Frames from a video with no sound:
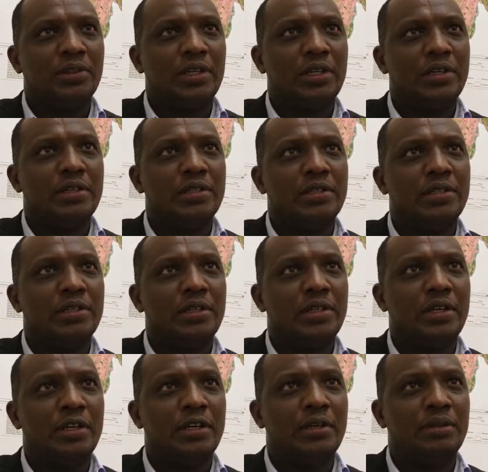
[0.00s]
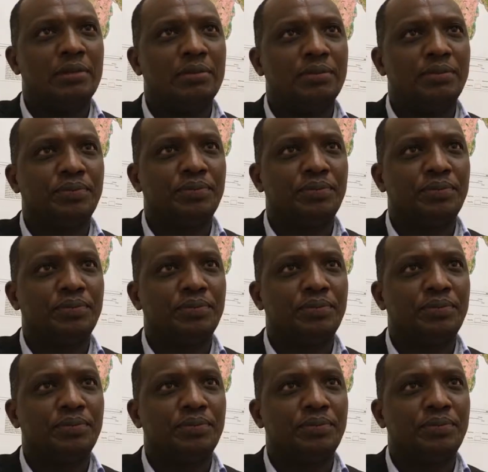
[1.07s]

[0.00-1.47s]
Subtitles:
is a